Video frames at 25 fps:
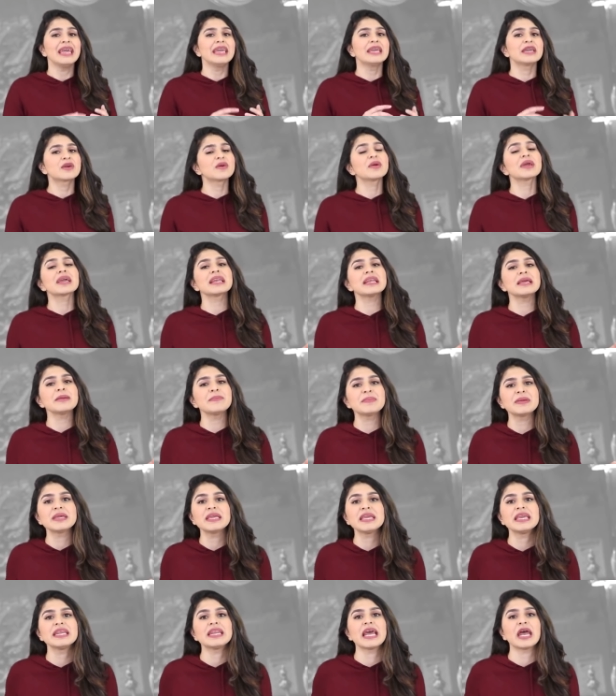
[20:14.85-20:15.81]
He quickly
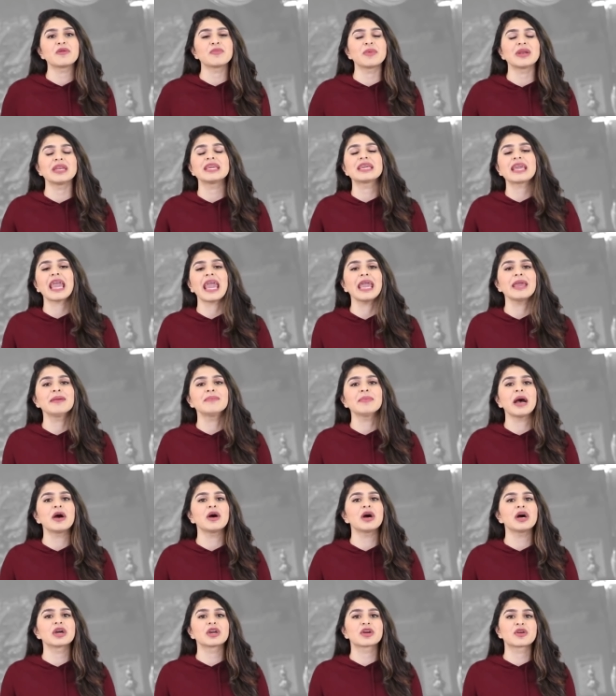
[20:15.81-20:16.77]
peed, and when he came
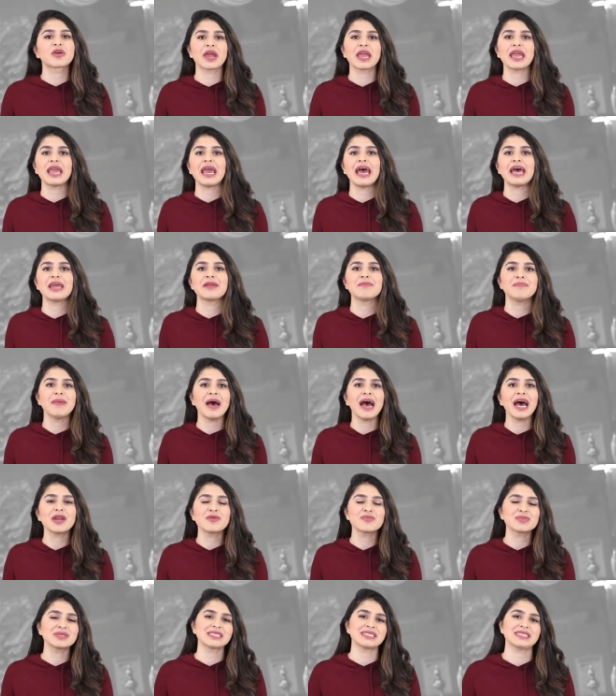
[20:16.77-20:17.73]
out, a grey Head haired
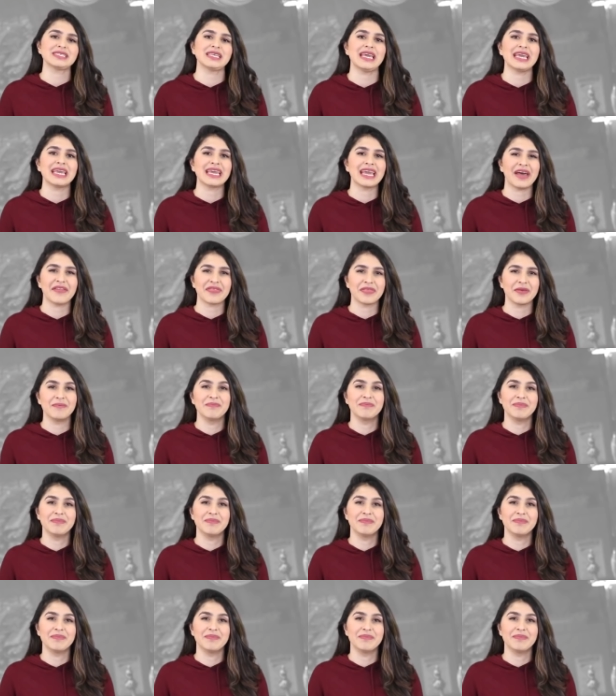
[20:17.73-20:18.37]
man was sitting at the